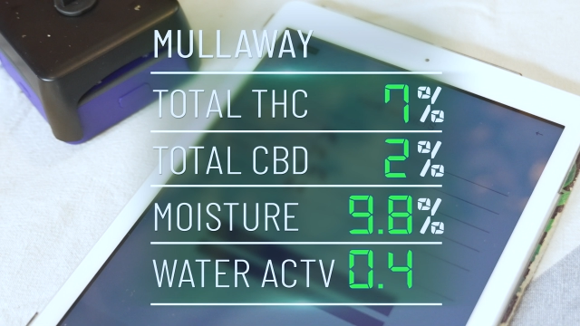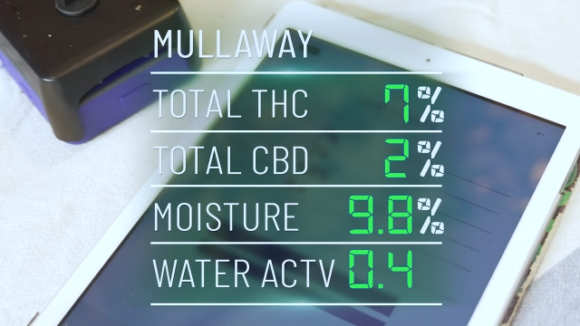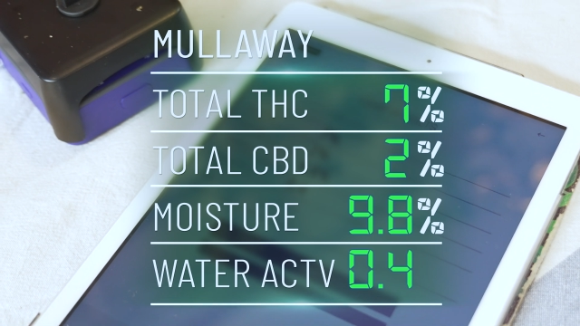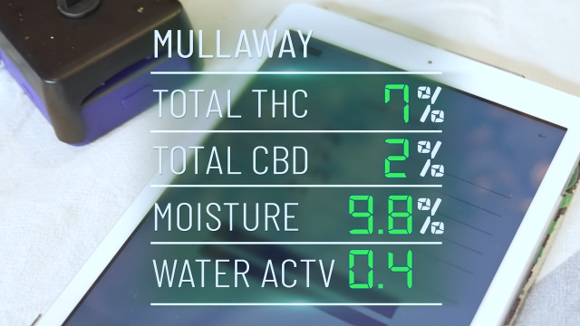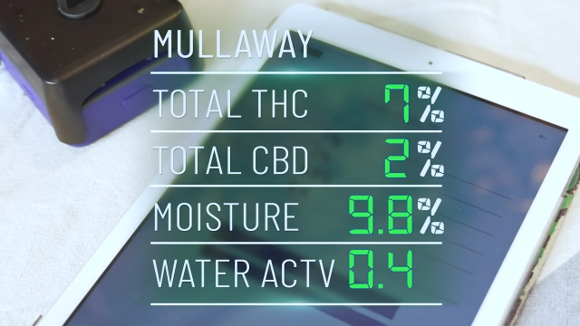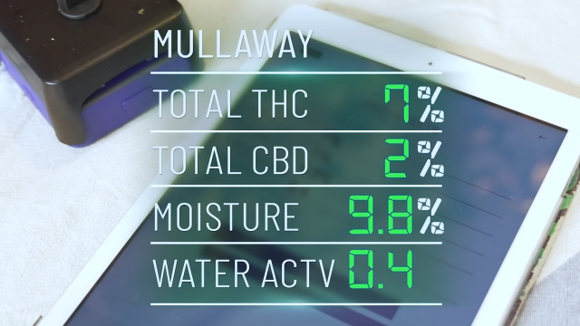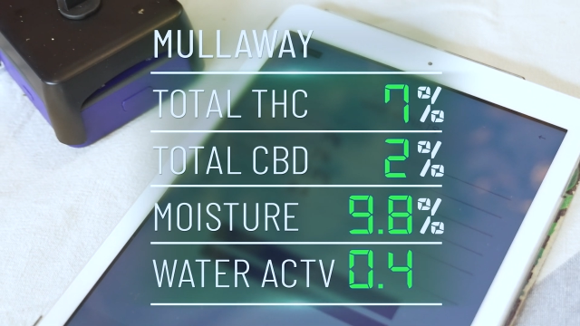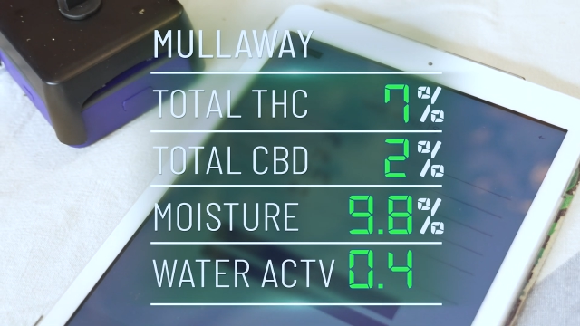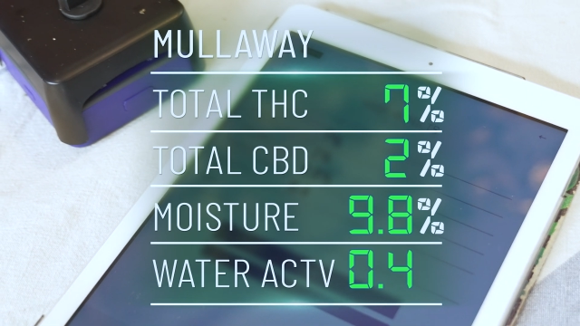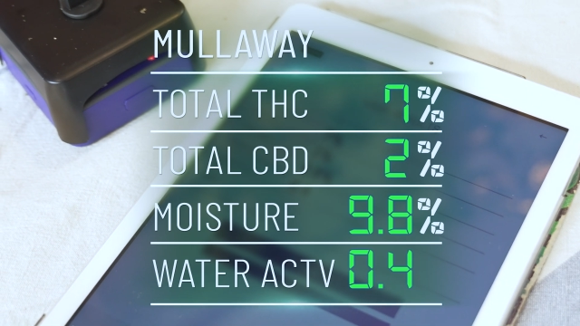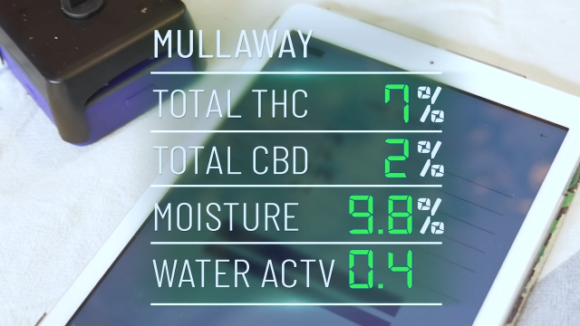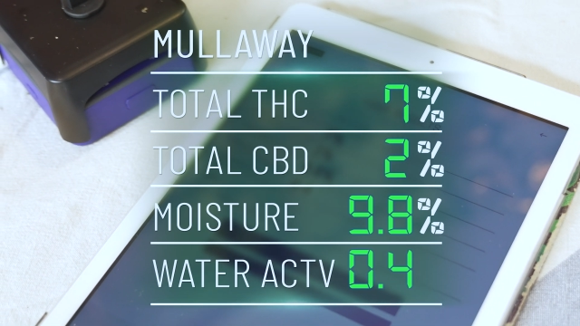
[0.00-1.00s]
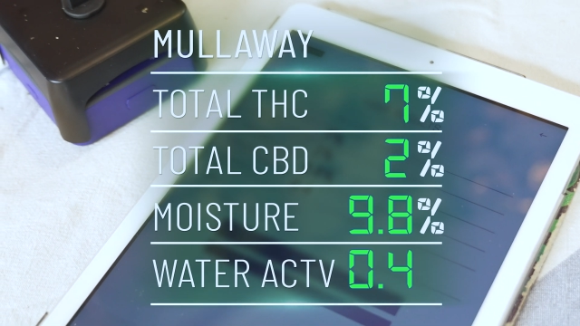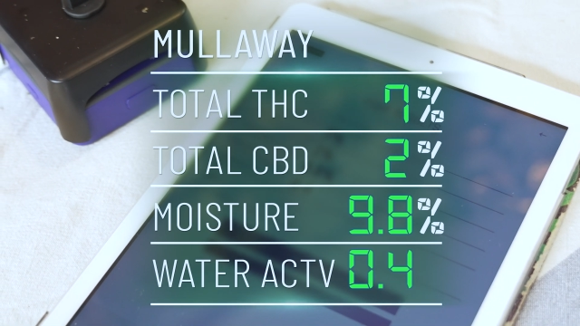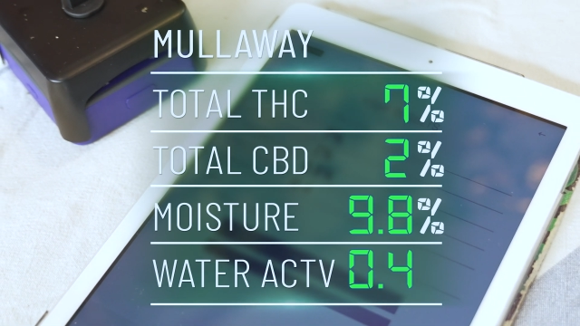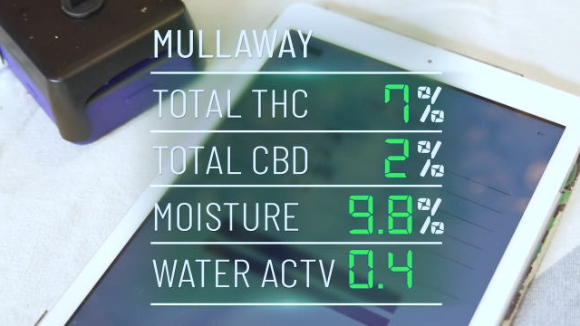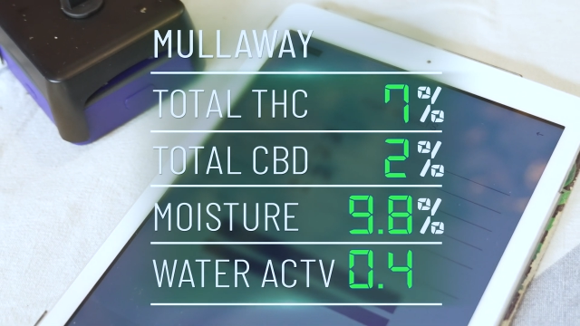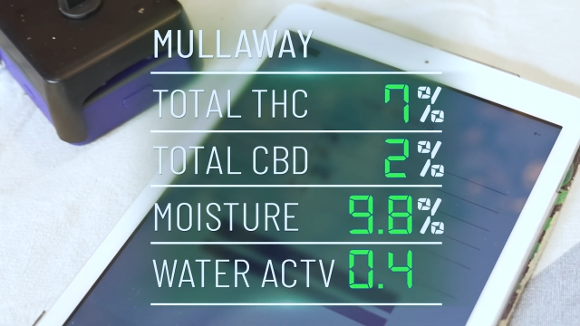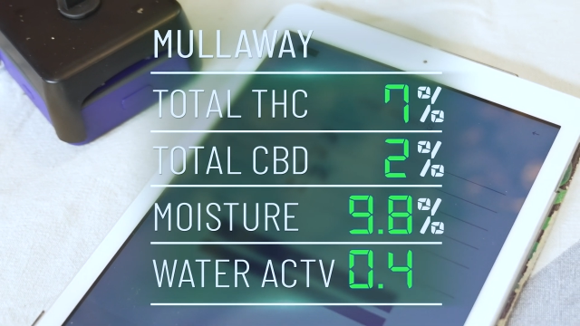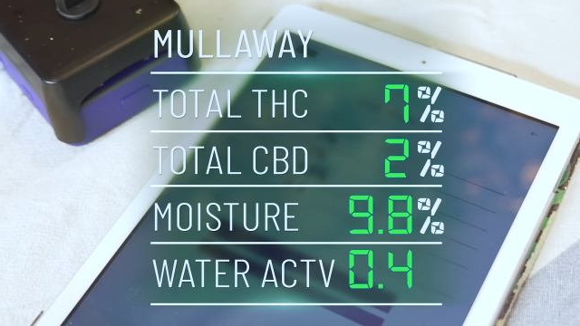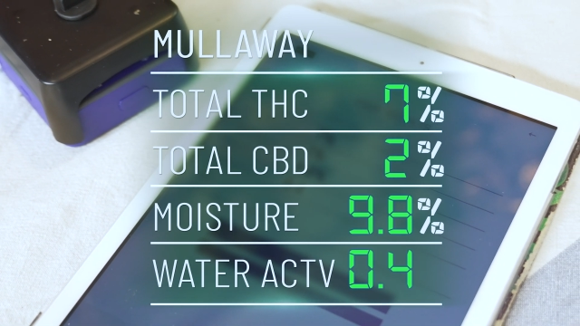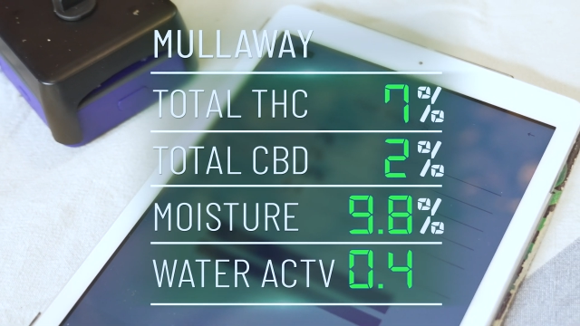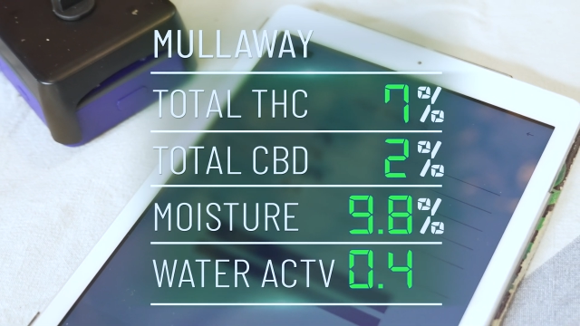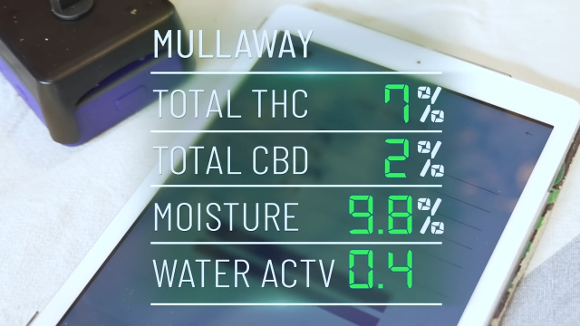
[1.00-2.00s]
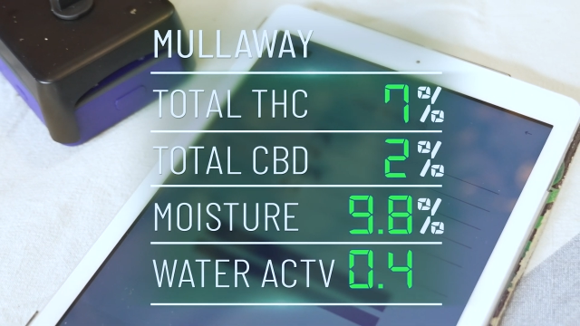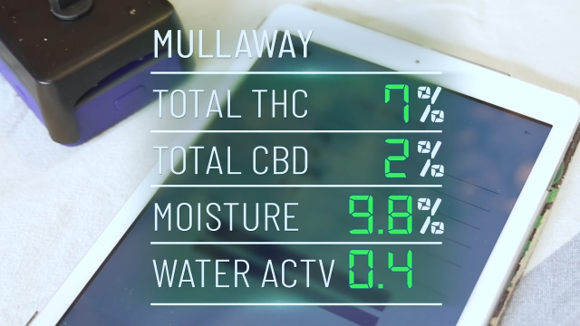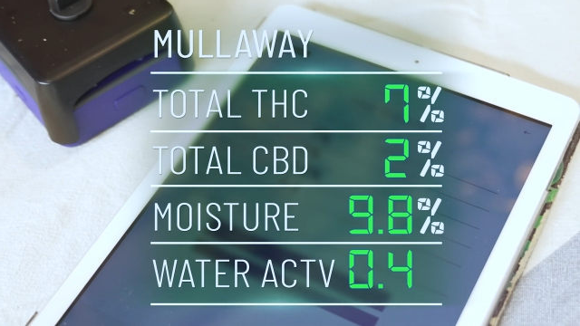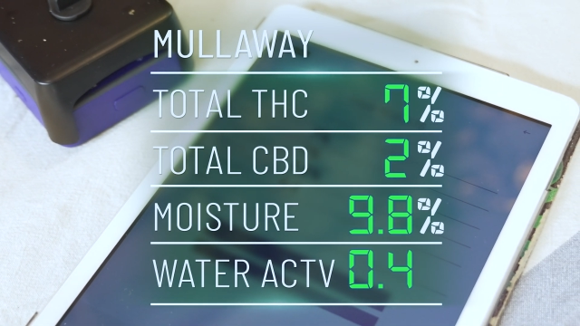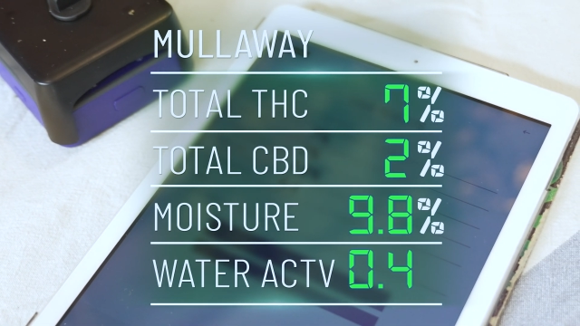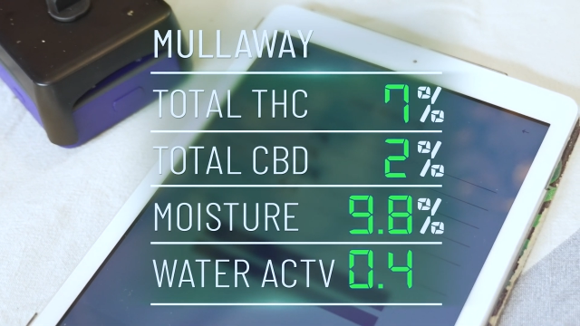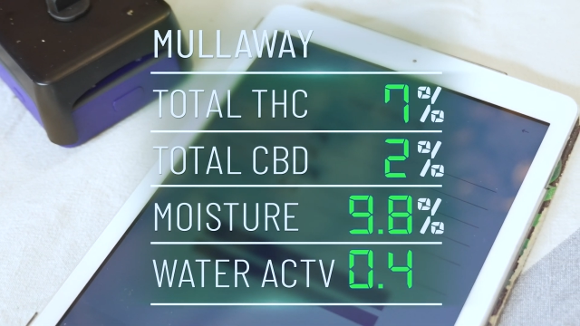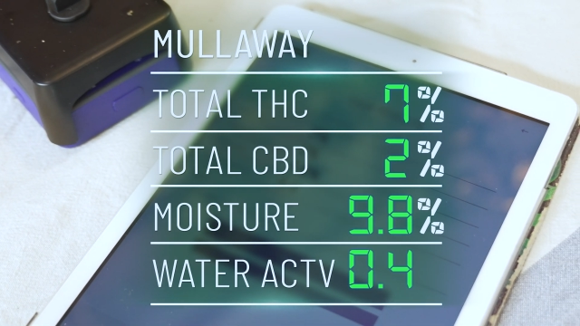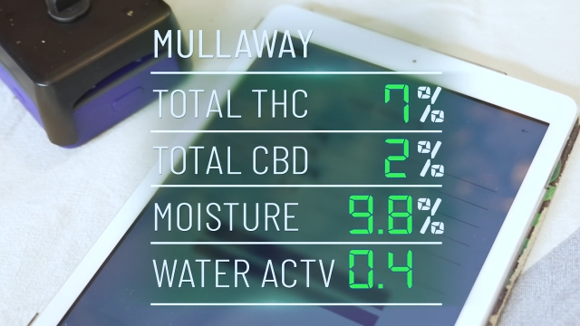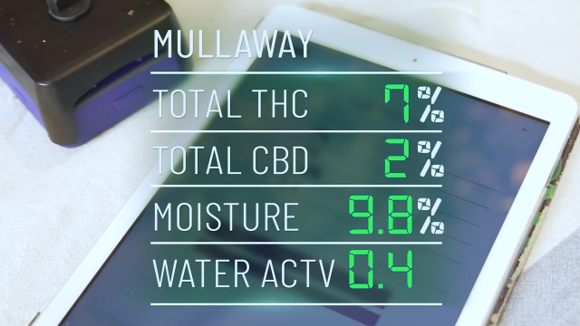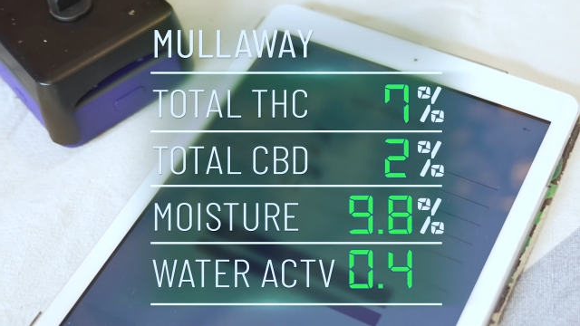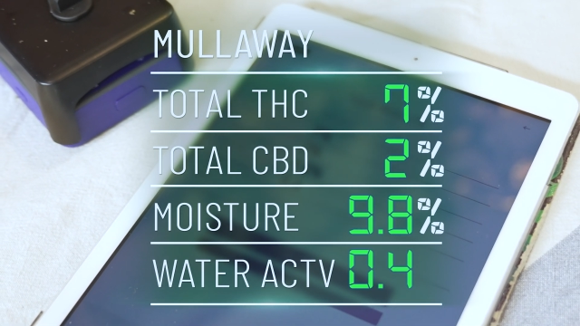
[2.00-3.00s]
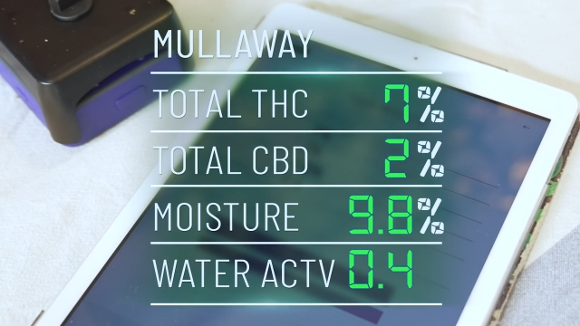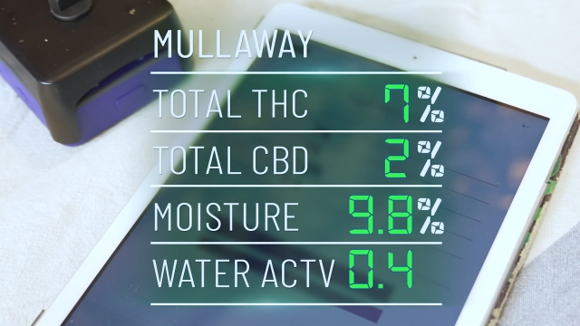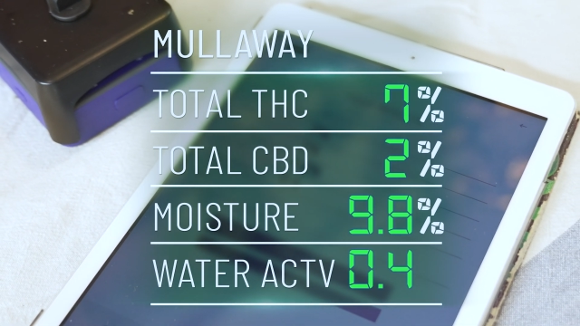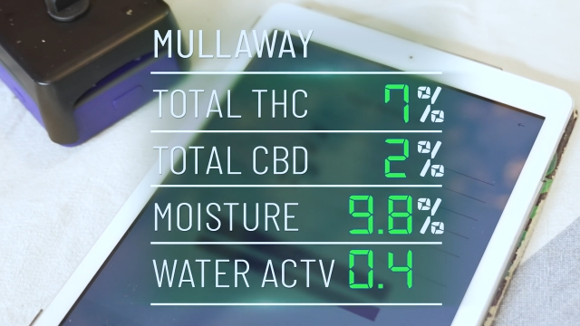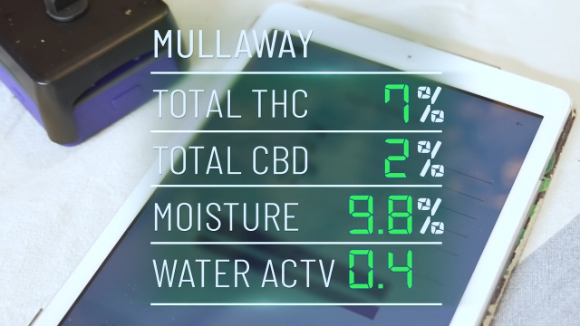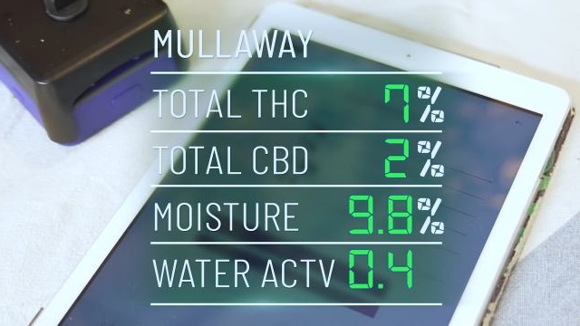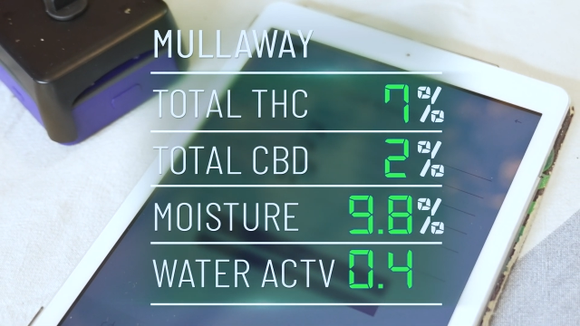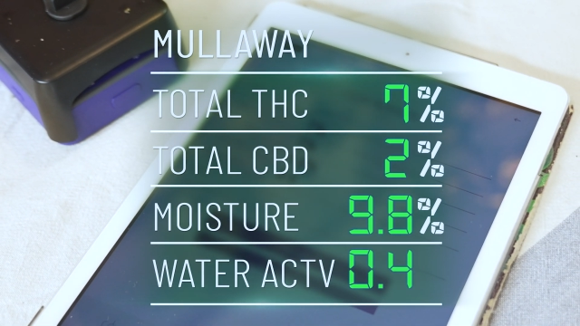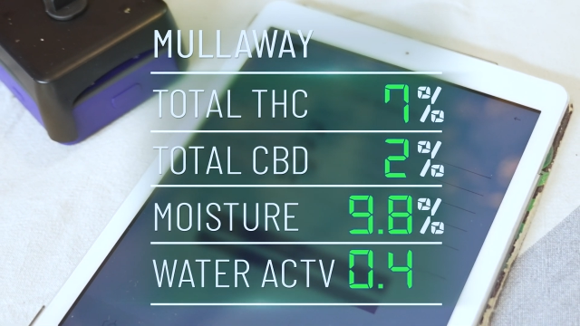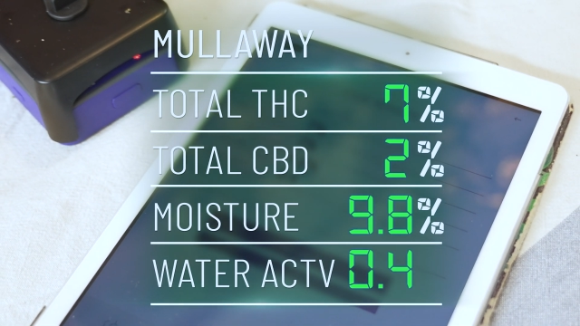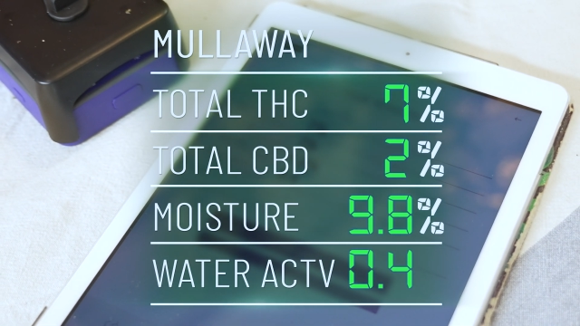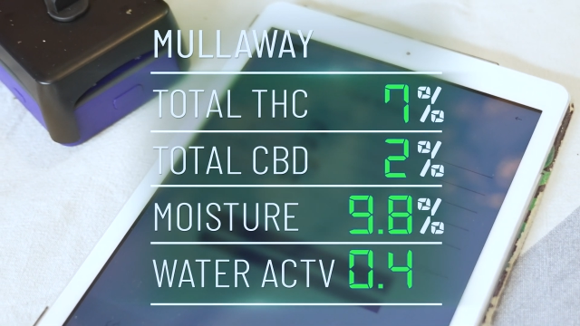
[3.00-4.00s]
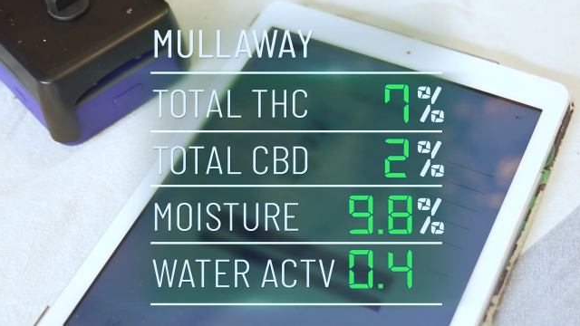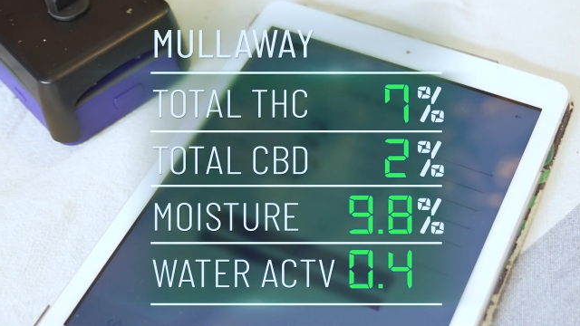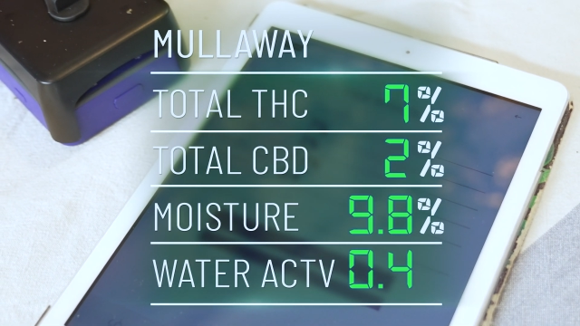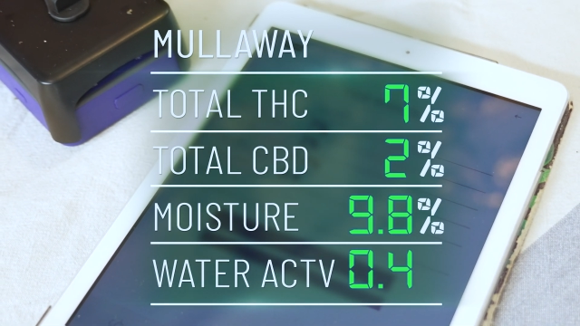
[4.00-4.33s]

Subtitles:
Nobody's mouth can be seen.